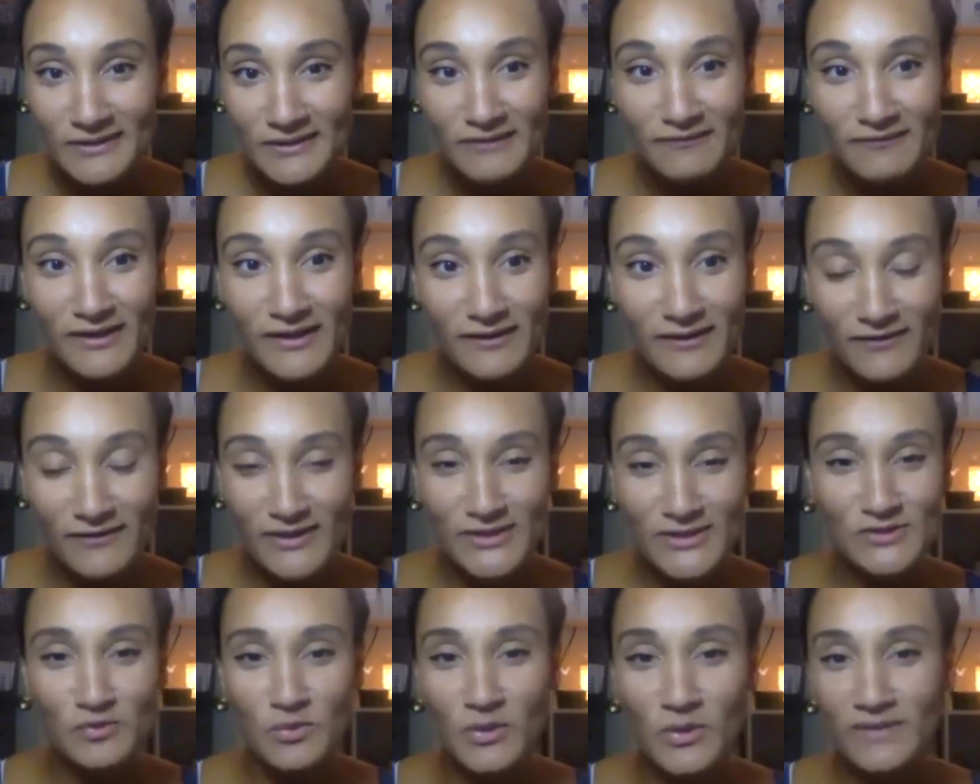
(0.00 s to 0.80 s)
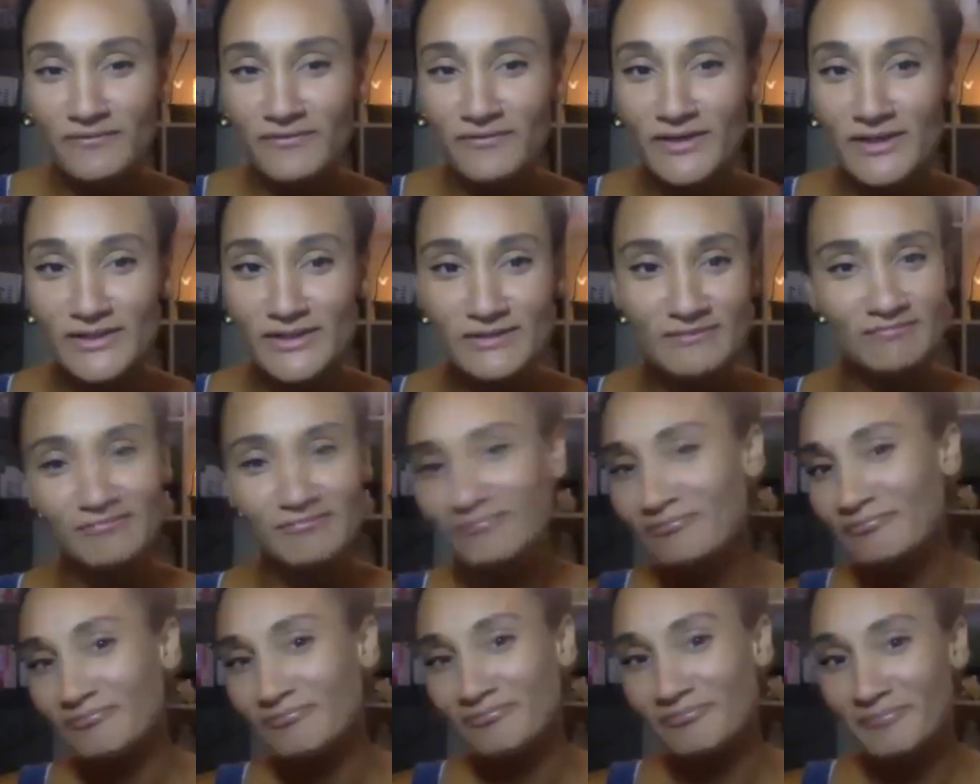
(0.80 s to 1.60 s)
Feed a fish, one fish,
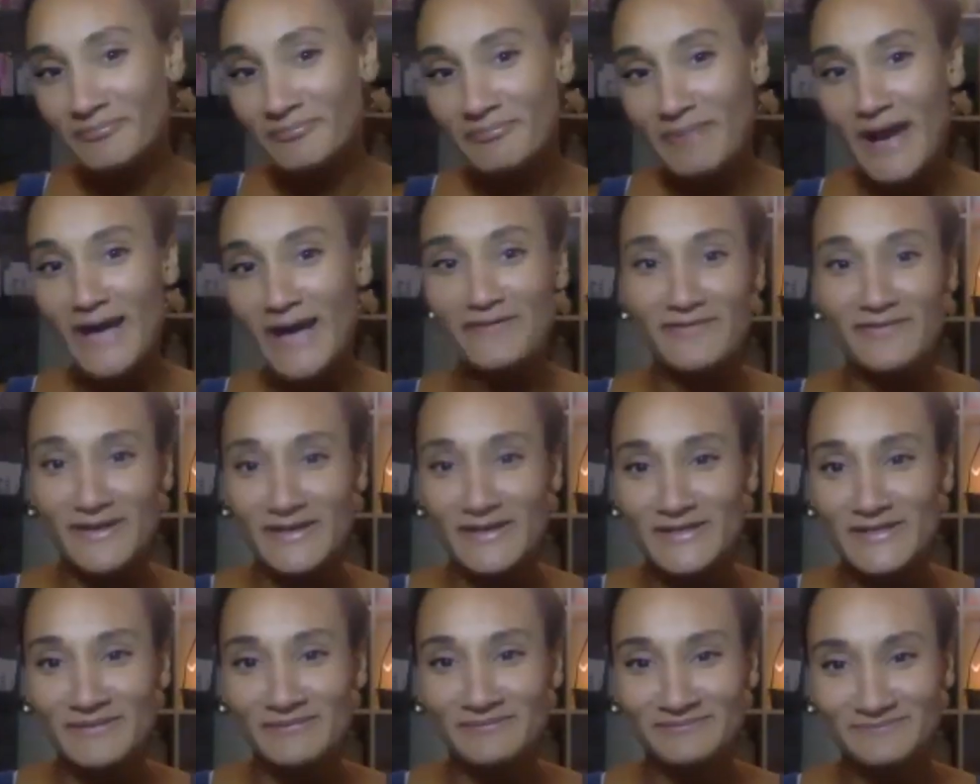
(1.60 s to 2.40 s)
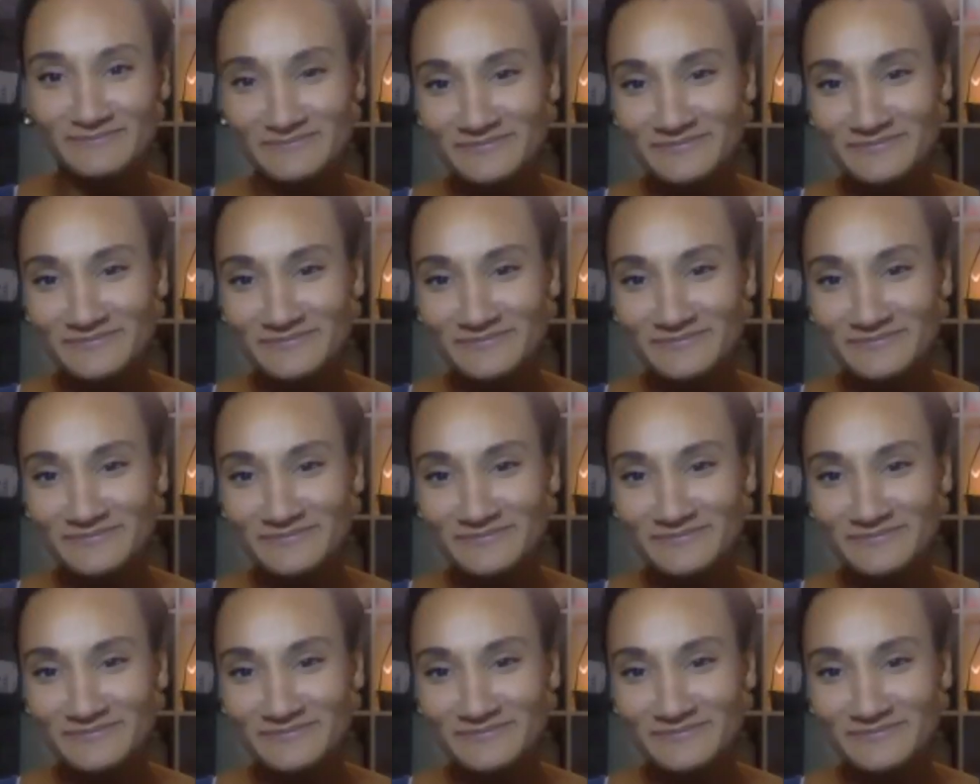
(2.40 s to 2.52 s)
5 fish.